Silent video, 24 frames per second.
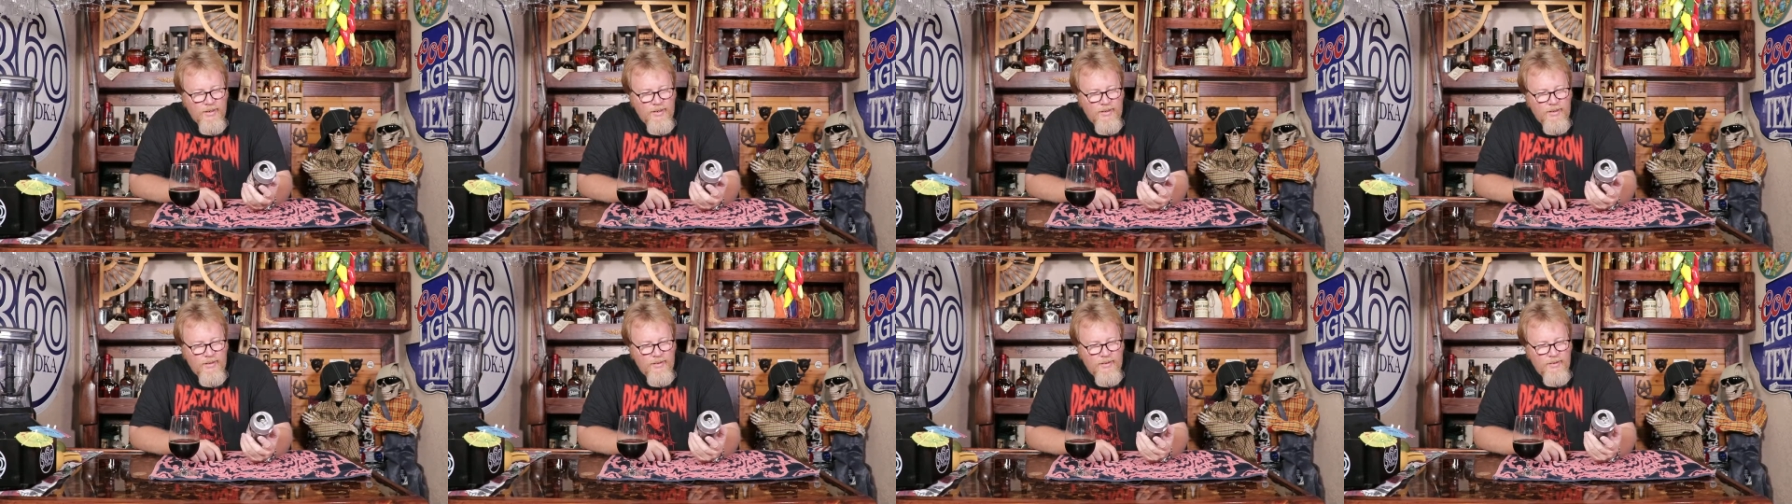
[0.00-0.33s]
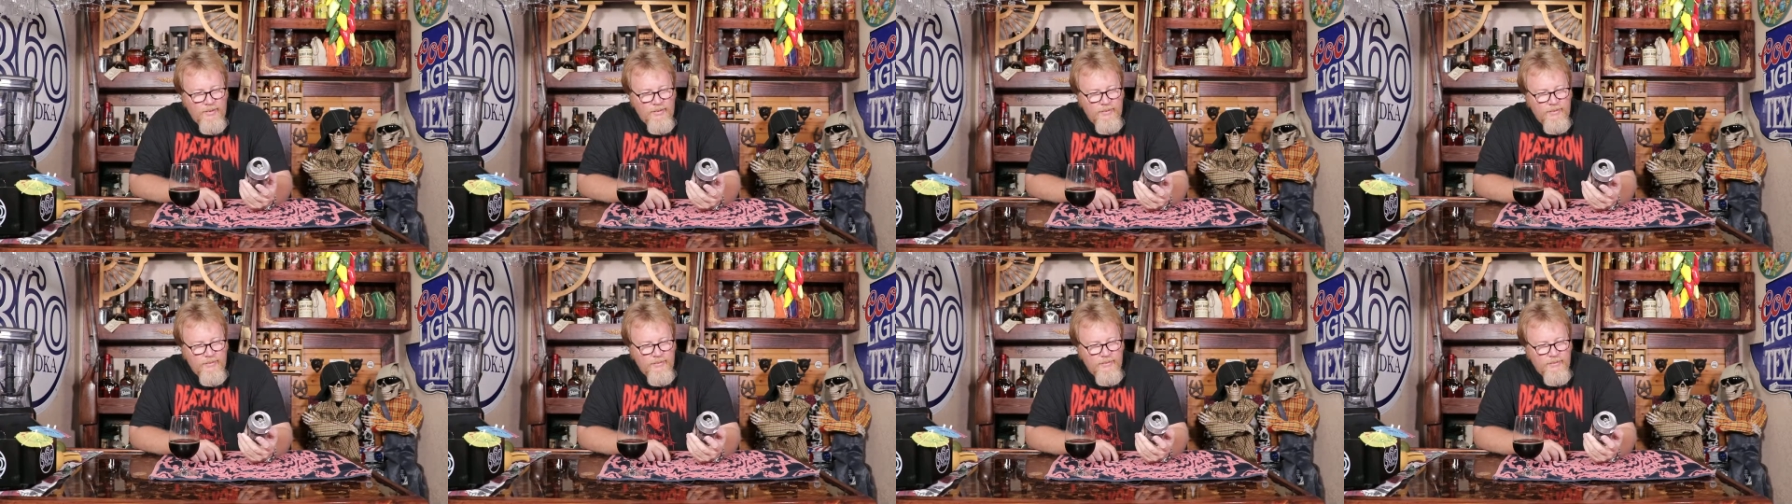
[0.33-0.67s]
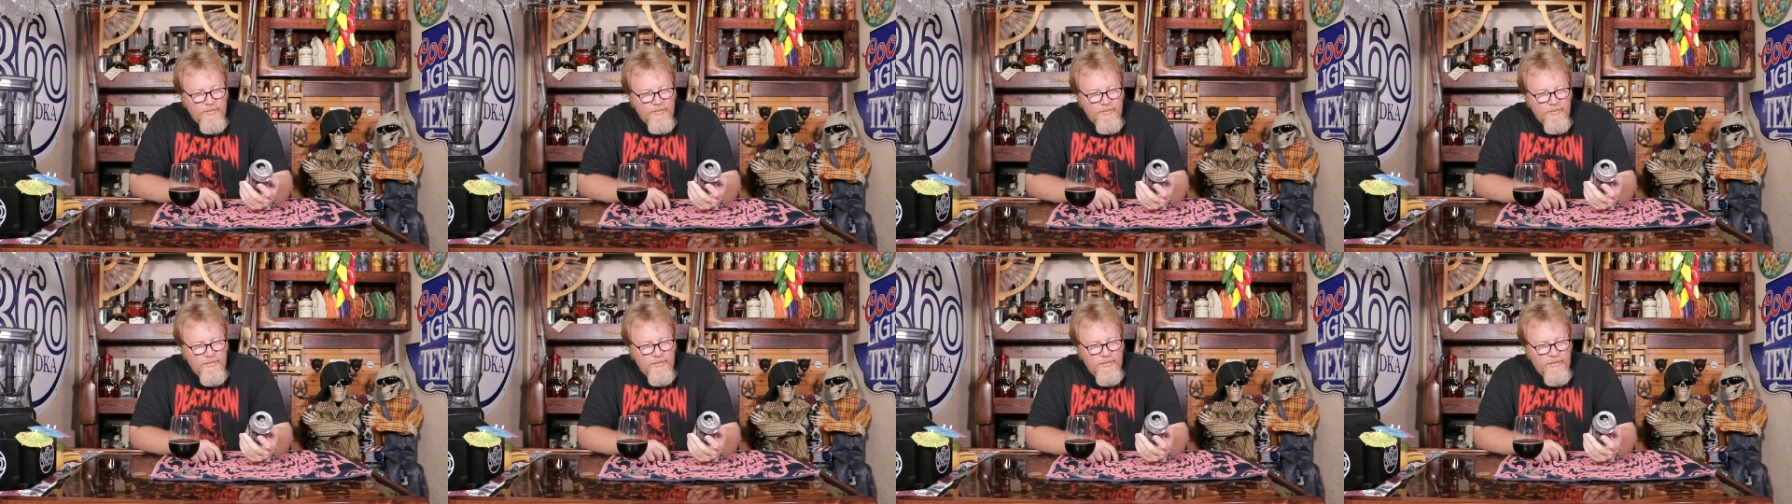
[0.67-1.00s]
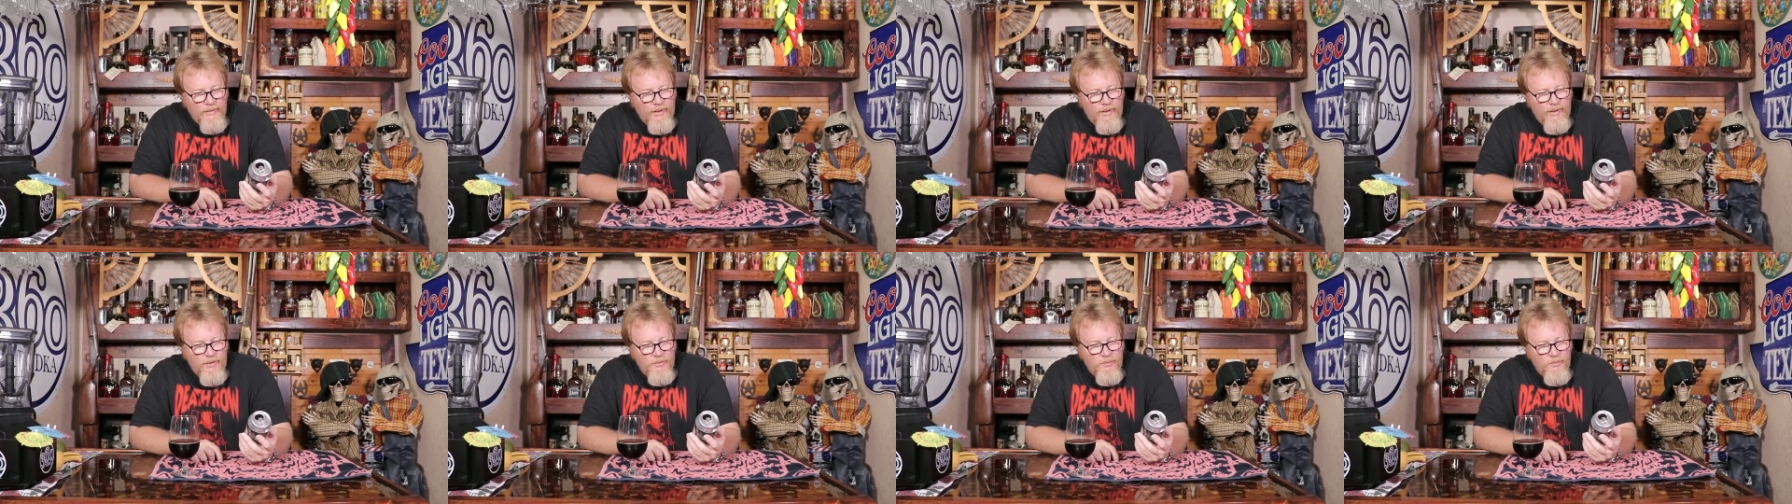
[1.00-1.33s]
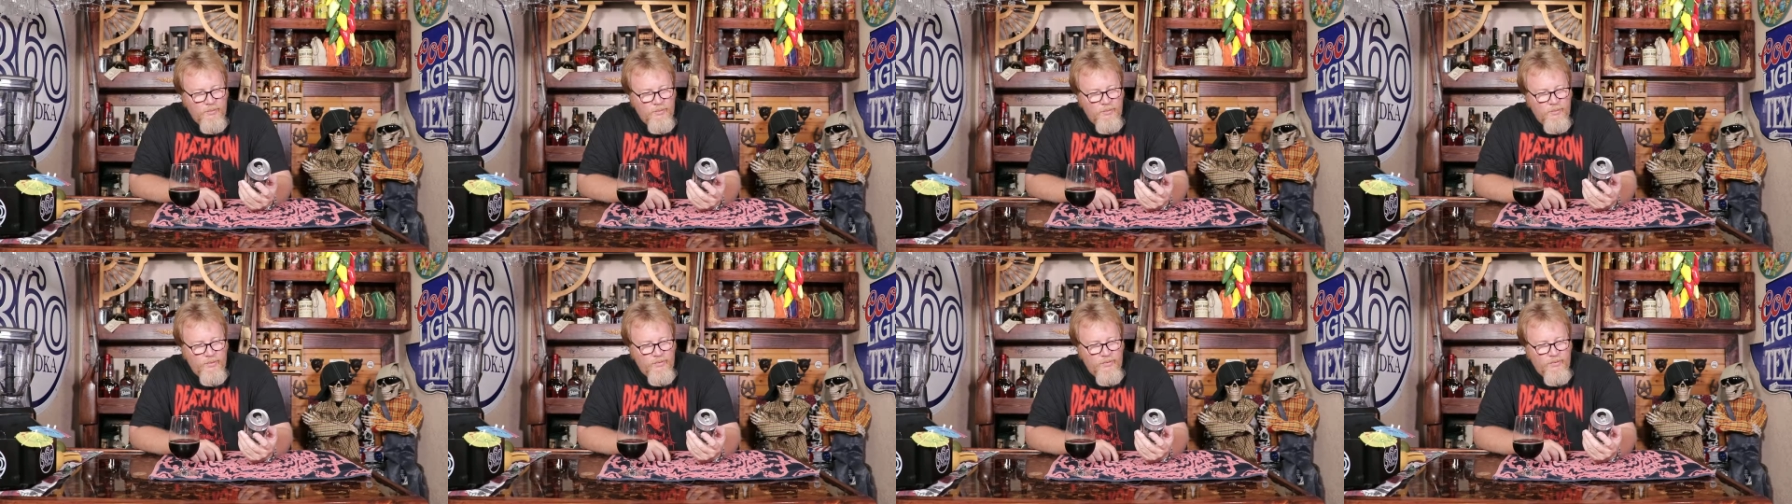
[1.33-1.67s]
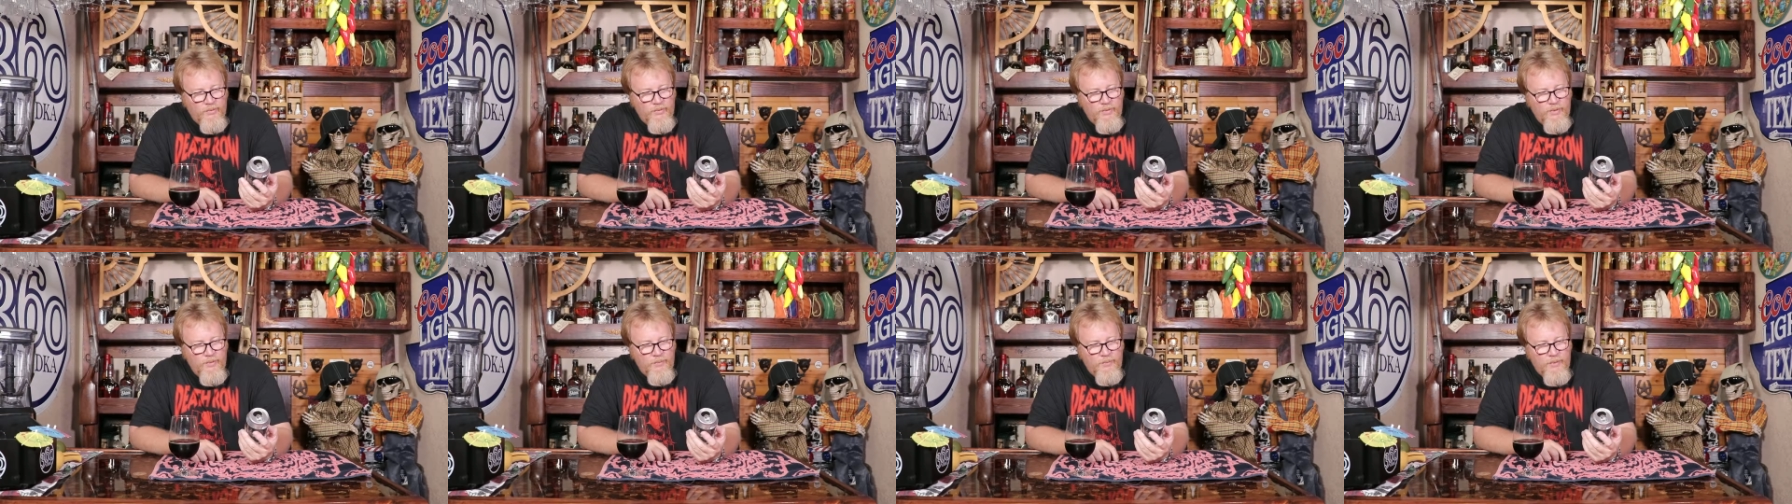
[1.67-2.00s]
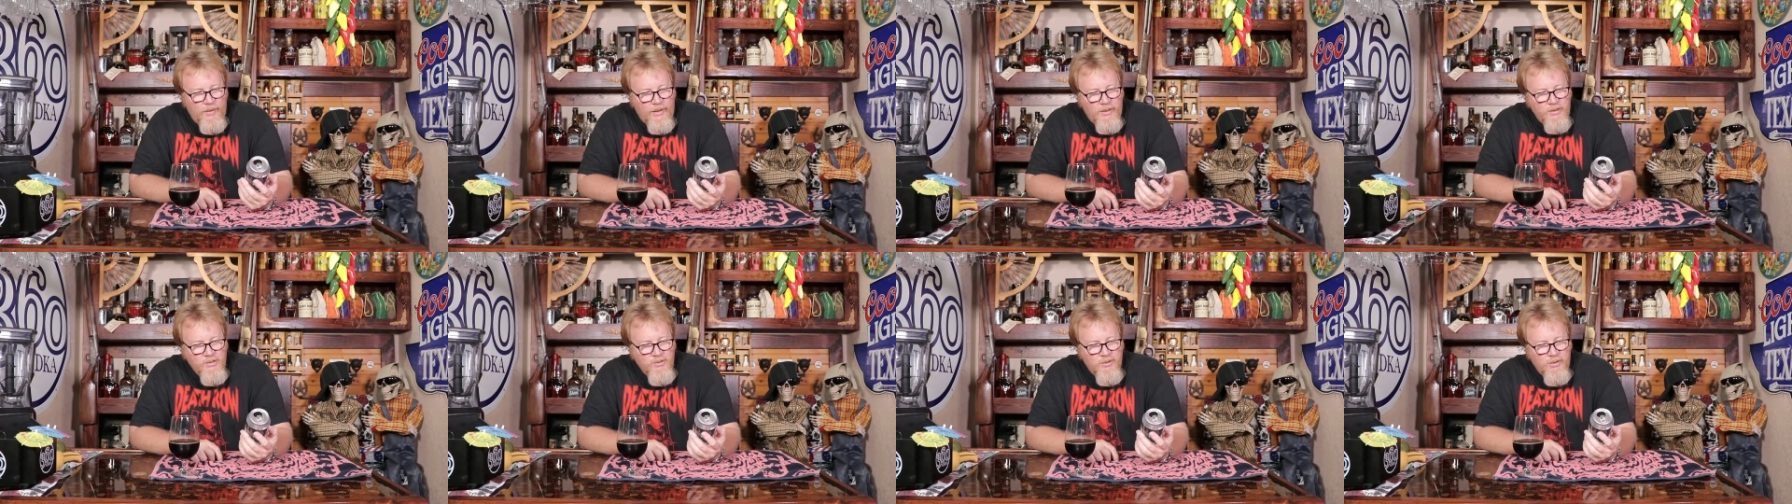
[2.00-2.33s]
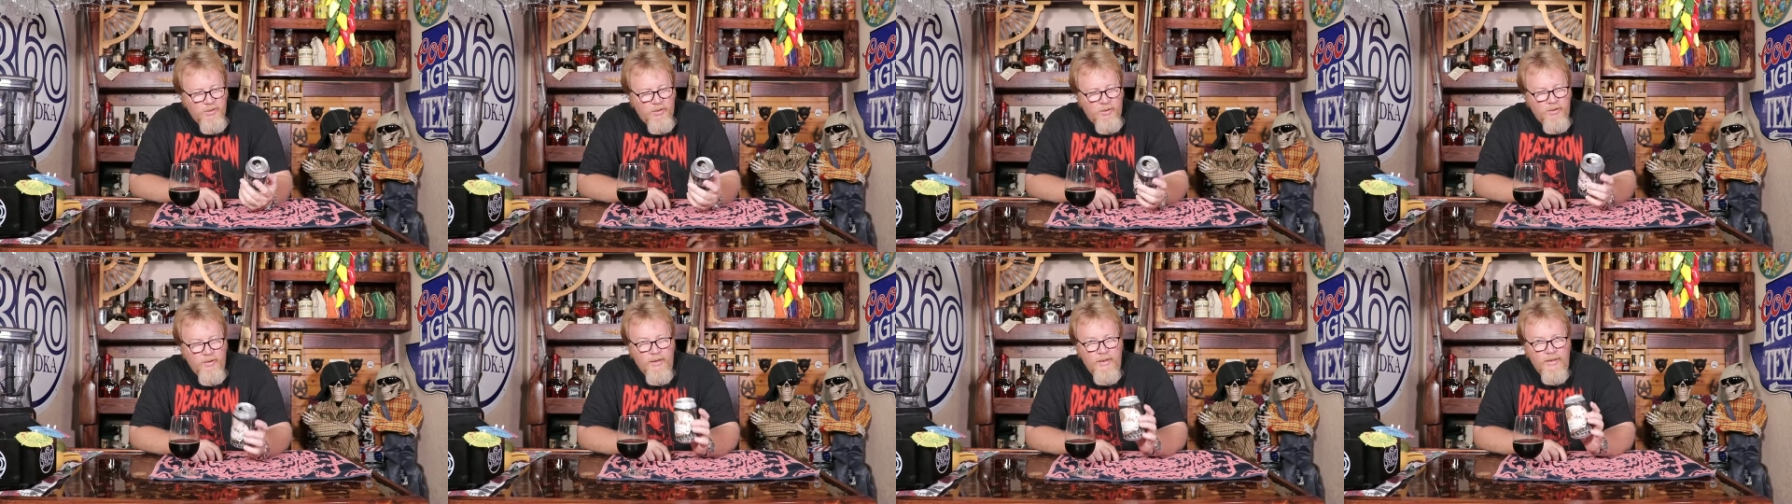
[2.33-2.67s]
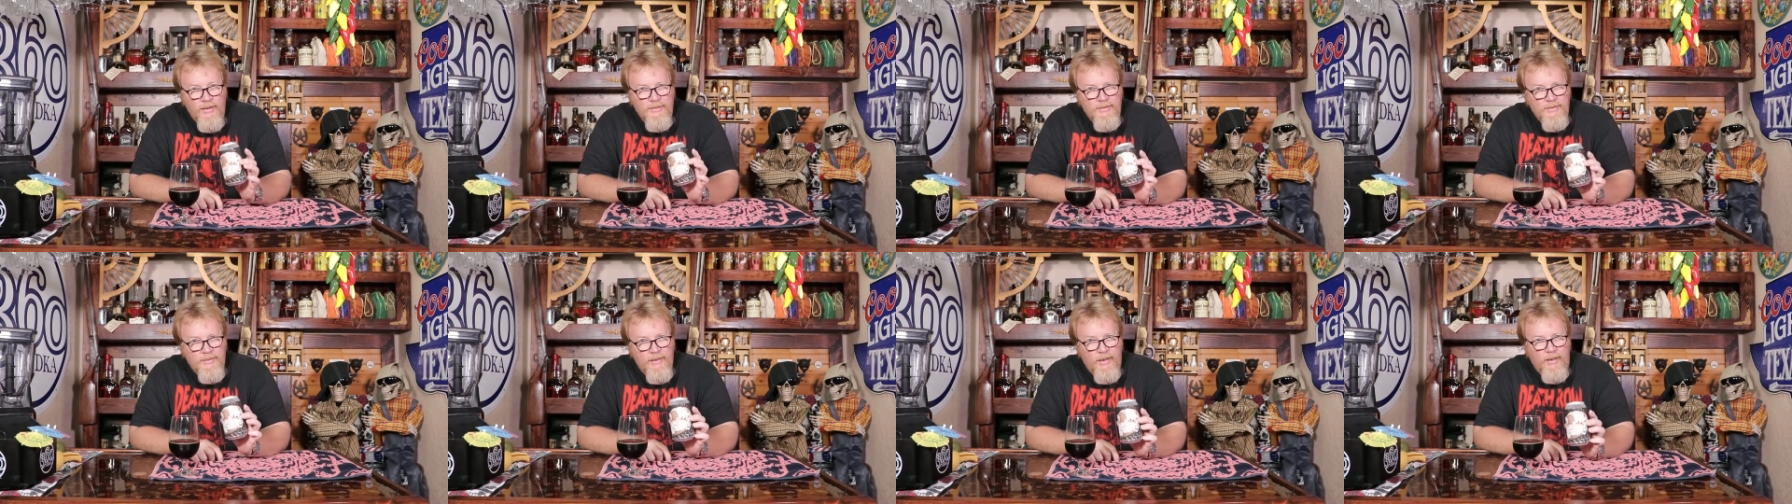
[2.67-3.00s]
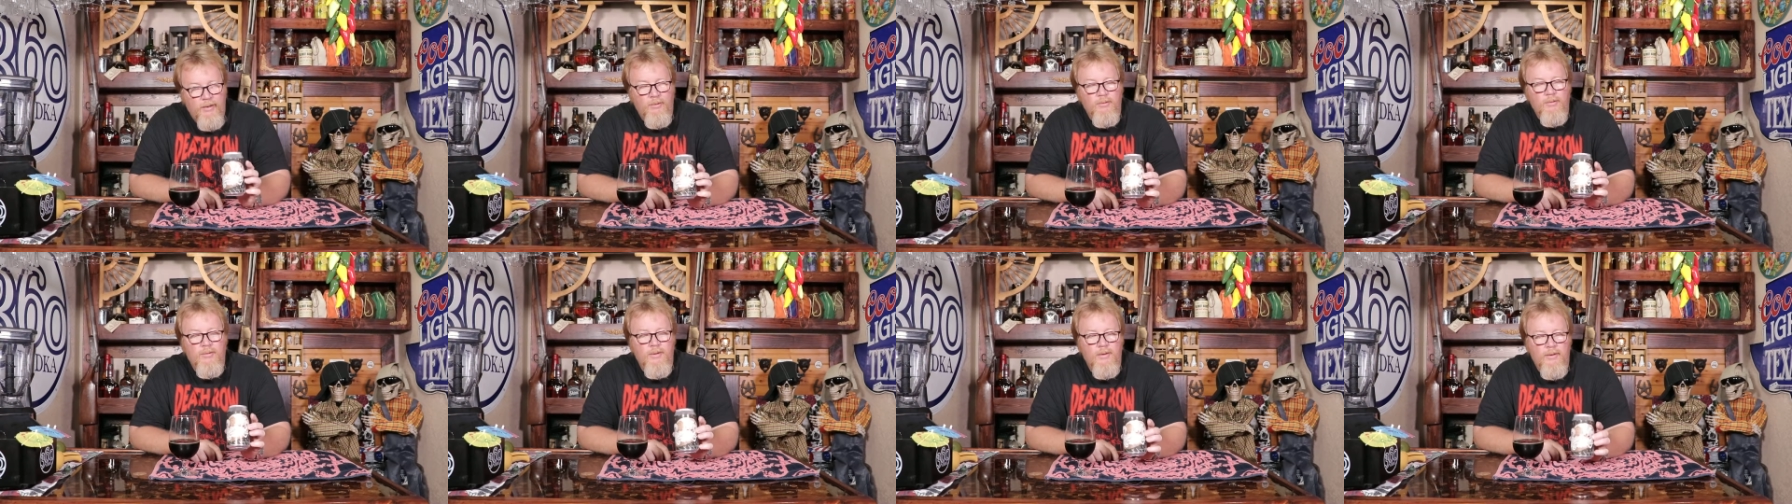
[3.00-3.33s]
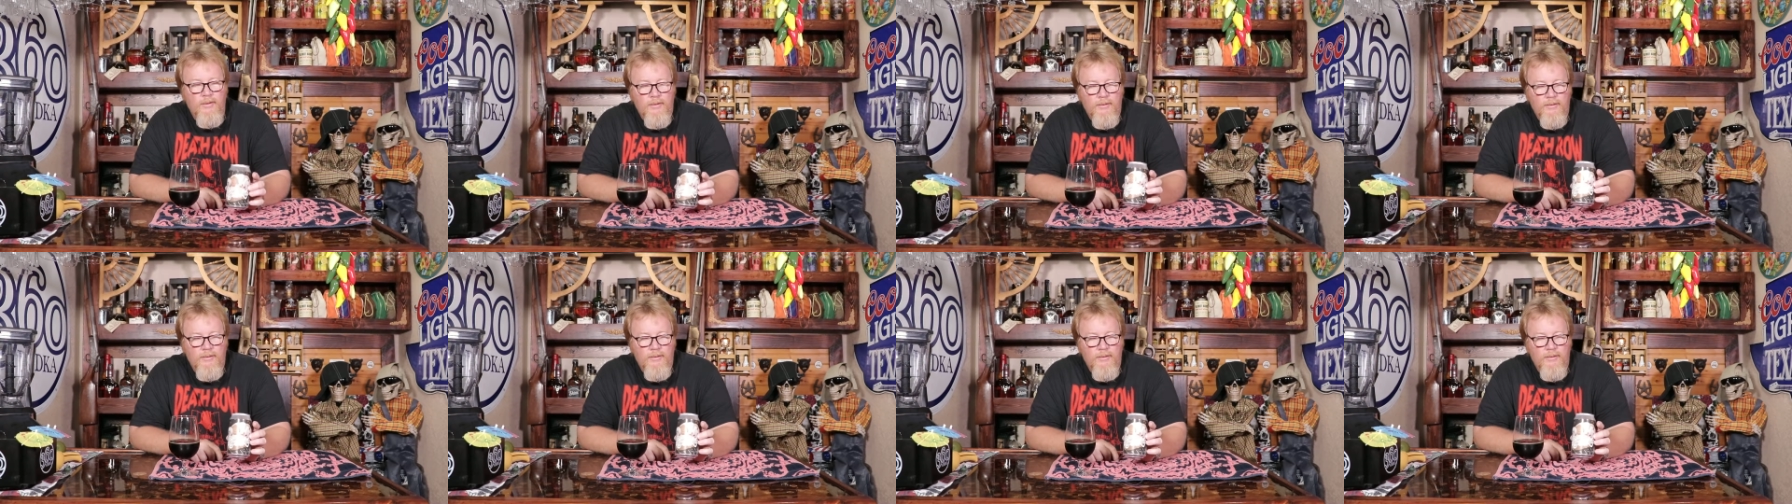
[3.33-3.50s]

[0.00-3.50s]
Uh, down with the Pastryarchy Stout.